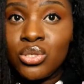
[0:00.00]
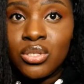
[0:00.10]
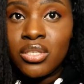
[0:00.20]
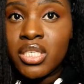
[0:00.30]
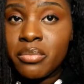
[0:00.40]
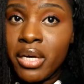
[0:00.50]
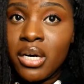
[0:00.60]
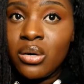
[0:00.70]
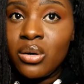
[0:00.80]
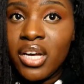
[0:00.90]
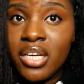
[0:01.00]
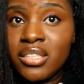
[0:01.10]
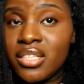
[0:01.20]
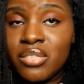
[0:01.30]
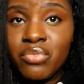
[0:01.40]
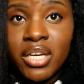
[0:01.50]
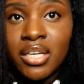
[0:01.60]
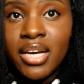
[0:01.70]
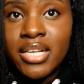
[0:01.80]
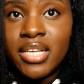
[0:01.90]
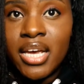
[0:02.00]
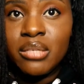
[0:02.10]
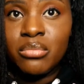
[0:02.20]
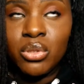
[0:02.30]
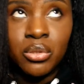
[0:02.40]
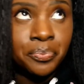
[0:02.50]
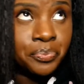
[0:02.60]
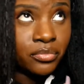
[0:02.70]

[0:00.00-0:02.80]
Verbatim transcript: to the smell and doesn't recognize it anymore.